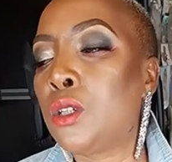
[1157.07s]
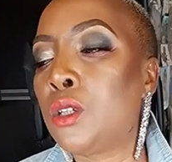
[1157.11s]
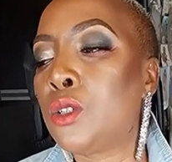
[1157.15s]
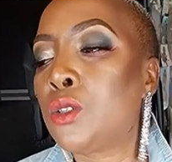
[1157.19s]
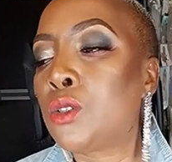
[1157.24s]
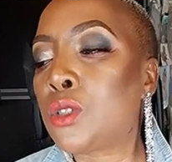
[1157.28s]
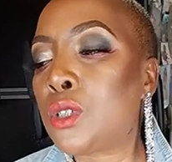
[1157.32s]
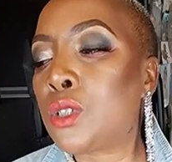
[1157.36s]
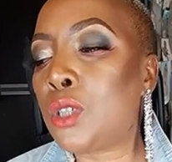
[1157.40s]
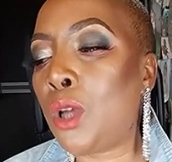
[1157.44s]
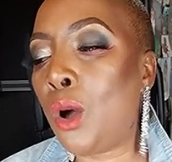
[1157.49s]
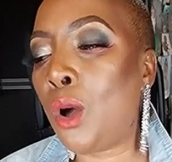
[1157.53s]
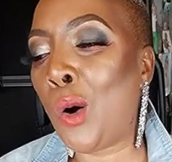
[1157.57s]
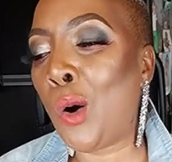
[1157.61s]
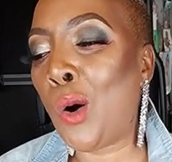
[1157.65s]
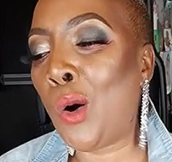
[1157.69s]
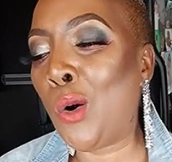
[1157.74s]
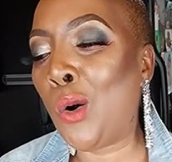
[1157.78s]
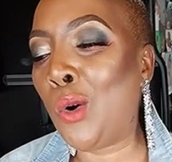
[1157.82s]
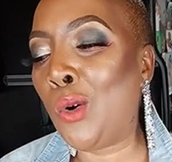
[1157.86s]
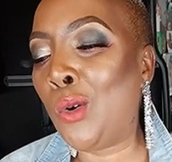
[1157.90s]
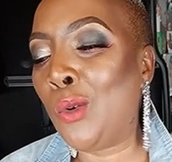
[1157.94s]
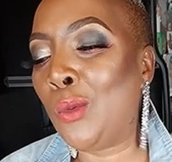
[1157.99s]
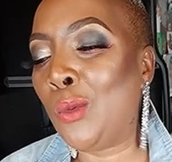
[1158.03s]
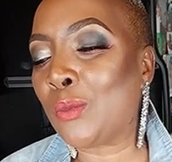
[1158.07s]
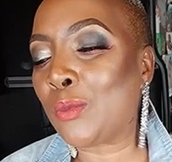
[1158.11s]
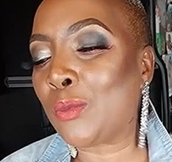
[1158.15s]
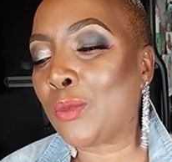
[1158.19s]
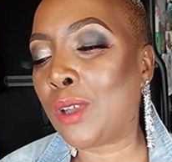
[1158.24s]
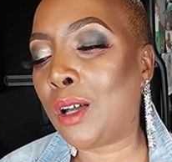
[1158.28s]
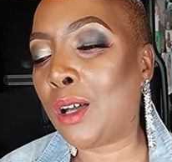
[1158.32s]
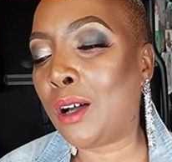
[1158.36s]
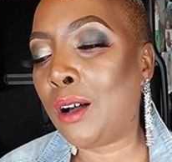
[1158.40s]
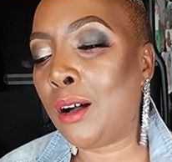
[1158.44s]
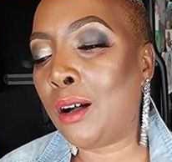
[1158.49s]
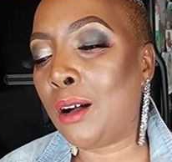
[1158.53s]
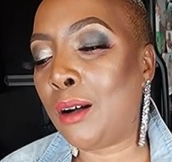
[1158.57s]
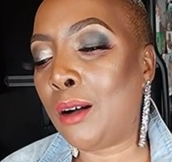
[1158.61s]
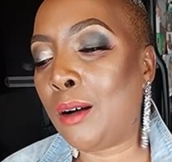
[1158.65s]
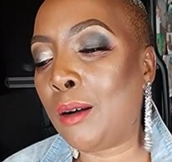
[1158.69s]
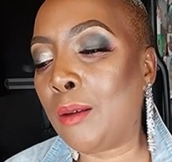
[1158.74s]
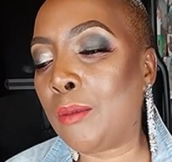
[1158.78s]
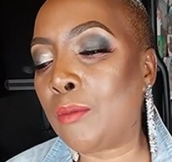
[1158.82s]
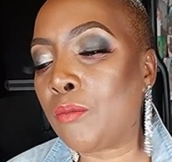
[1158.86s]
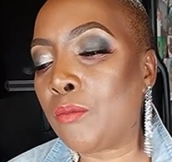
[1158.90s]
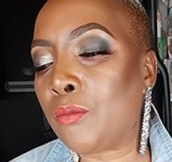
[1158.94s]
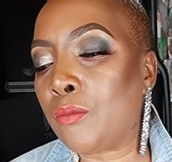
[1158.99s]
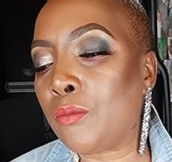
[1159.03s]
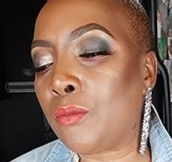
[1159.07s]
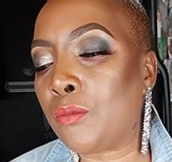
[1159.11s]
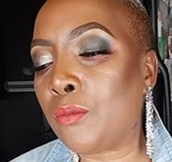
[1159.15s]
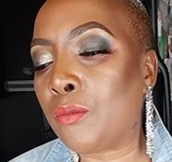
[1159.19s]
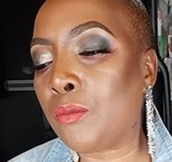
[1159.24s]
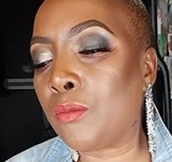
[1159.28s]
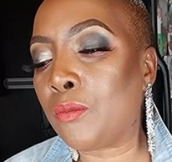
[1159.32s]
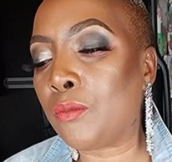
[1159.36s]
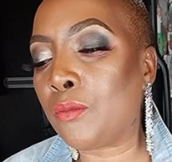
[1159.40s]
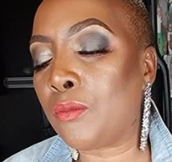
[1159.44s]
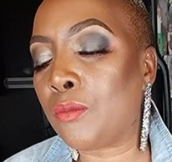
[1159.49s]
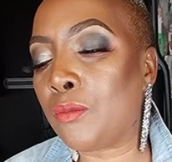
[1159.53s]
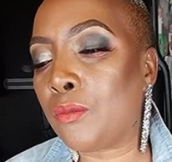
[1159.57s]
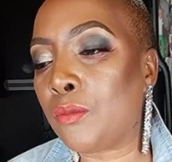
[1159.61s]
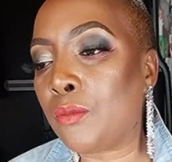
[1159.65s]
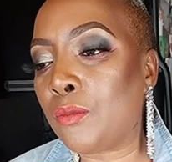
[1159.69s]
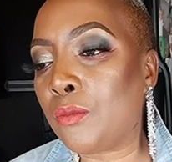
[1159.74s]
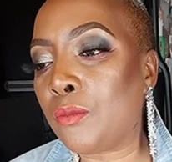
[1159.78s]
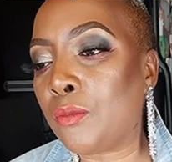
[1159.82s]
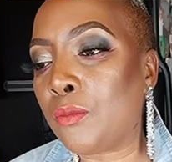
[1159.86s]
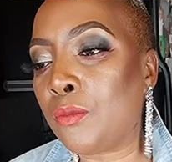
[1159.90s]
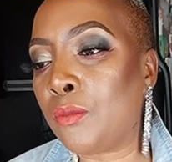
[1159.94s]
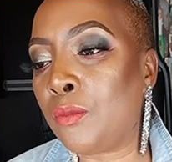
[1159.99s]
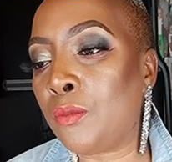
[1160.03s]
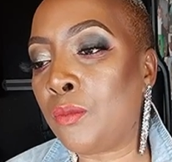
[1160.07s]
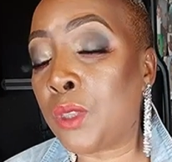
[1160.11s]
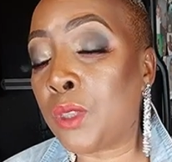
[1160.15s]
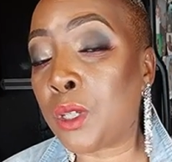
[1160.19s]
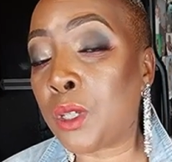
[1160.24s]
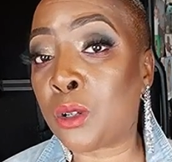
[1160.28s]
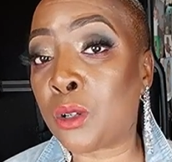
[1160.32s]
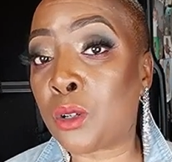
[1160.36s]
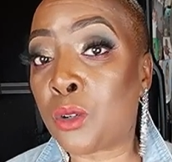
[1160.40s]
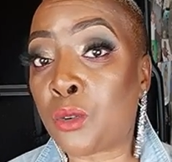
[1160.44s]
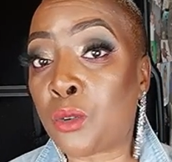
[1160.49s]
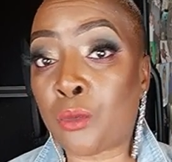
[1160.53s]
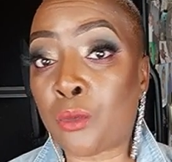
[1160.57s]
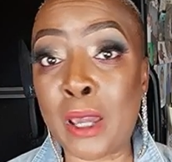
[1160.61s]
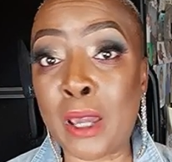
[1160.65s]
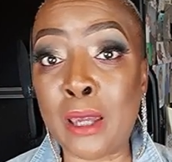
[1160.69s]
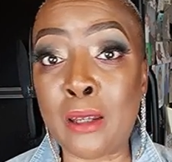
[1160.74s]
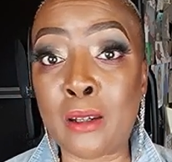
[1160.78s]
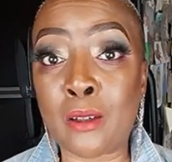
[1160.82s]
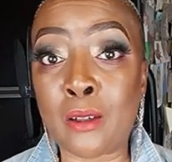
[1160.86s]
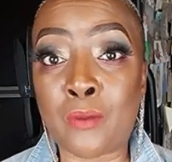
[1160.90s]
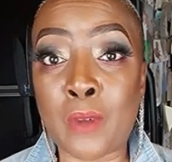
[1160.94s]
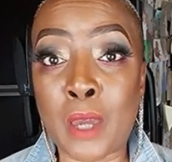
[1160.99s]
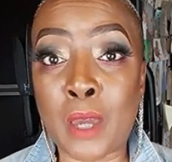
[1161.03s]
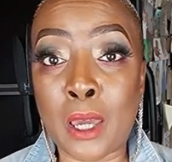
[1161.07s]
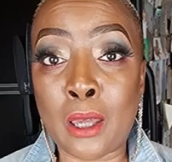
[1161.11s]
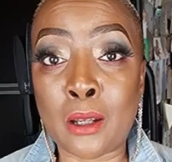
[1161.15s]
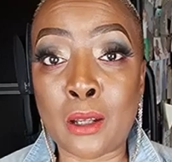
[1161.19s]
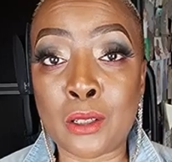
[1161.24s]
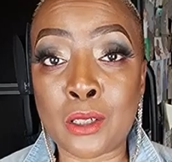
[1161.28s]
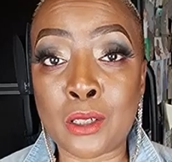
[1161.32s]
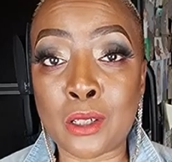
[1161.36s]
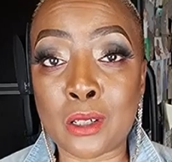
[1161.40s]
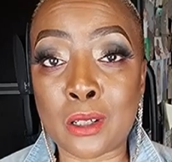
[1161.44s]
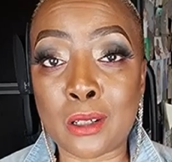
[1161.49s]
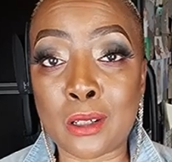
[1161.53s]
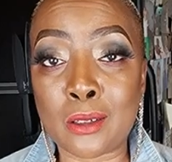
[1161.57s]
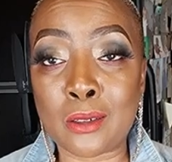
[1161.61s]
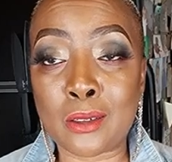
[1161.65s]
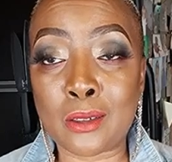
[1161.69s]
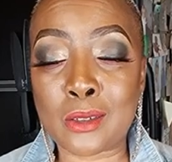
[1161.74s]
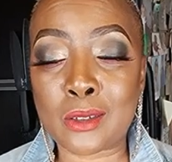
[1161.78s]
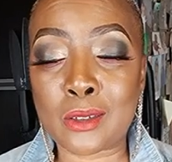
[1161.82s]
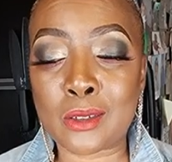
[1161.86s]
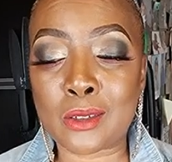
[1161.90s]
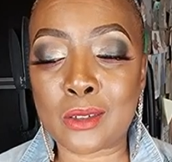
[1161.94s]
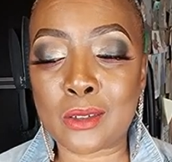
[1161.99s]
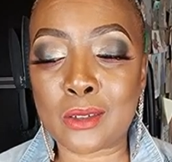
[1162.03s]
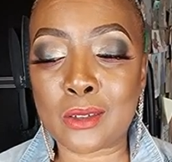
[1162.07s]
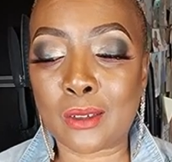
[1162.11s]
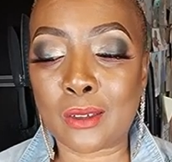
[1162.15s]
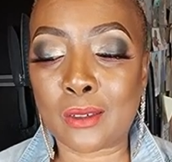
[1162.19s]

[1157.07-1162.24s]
So um, there are great advantages